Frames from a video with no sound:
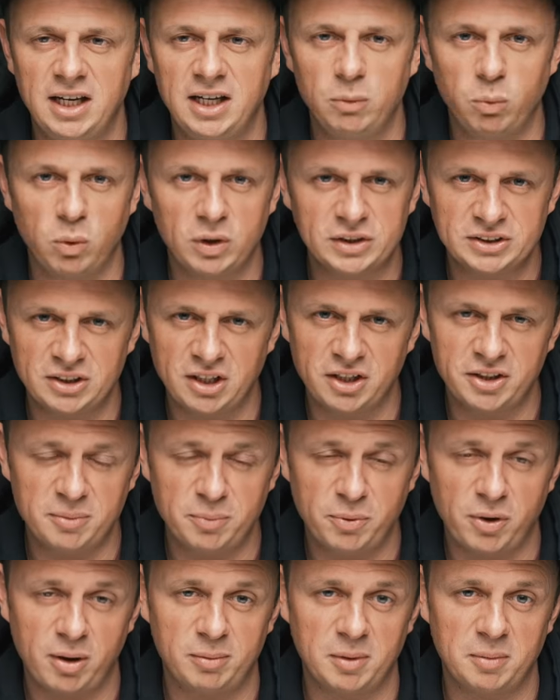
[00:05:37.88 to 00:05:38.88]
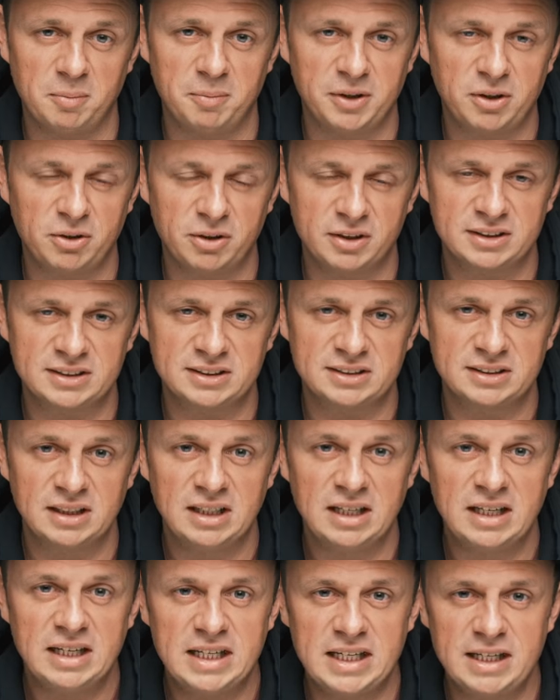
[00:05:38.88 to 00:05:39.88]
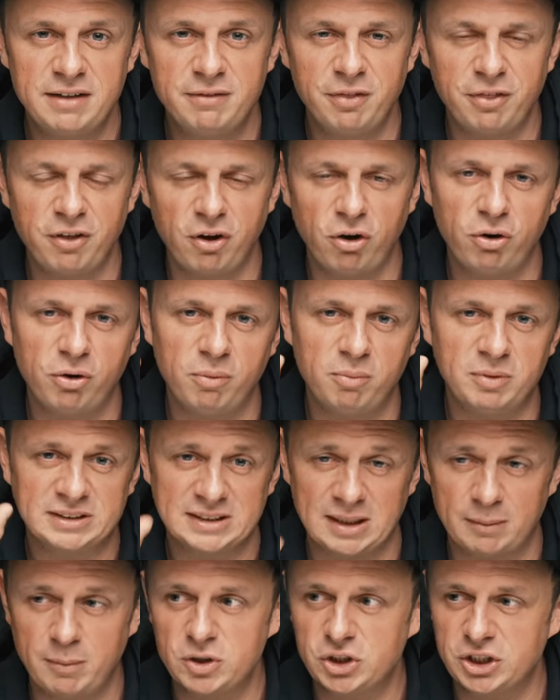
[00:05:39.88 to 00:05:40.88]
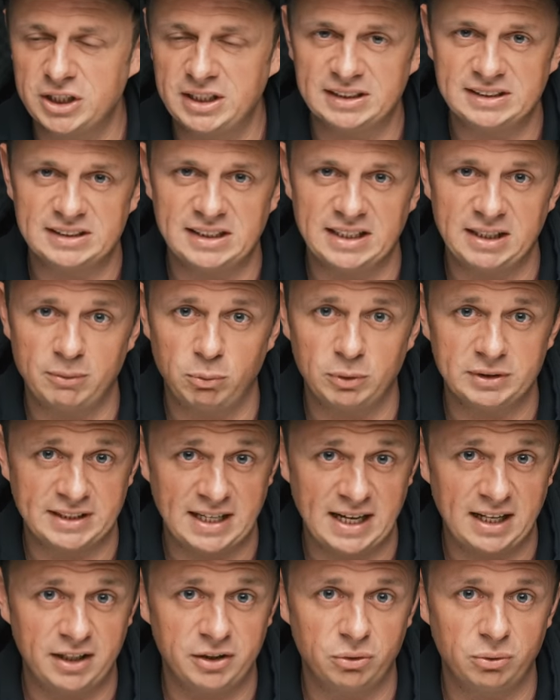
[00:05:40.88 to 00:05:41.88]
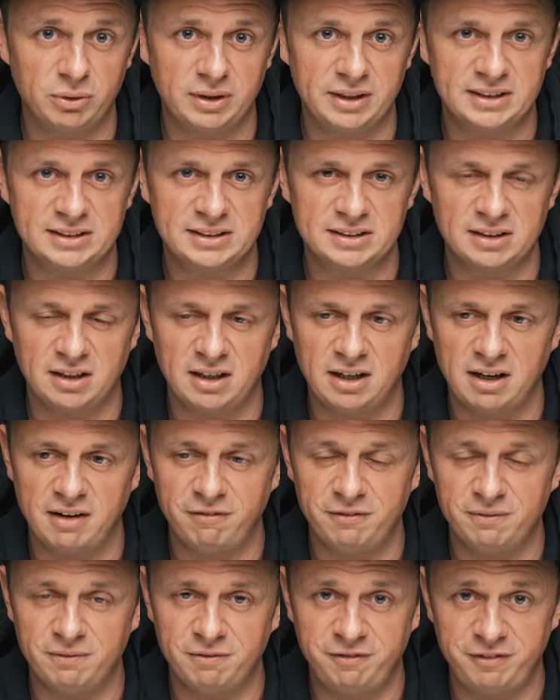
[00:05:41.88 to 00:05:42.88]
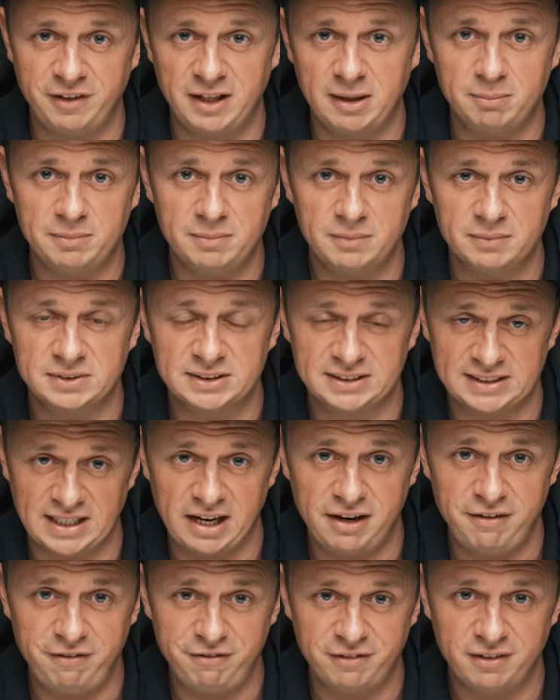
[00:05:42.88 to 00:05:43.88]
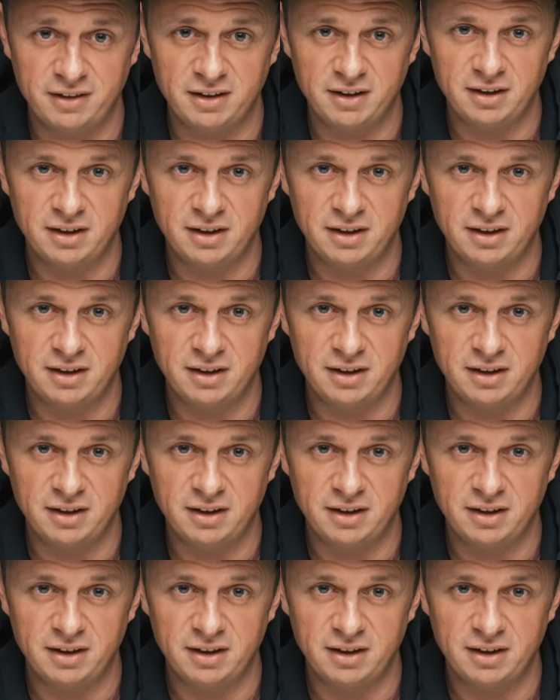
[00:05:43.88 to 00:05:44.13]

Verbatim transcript: it was not a problem because even though some machines they will tell you it's uh, film safe,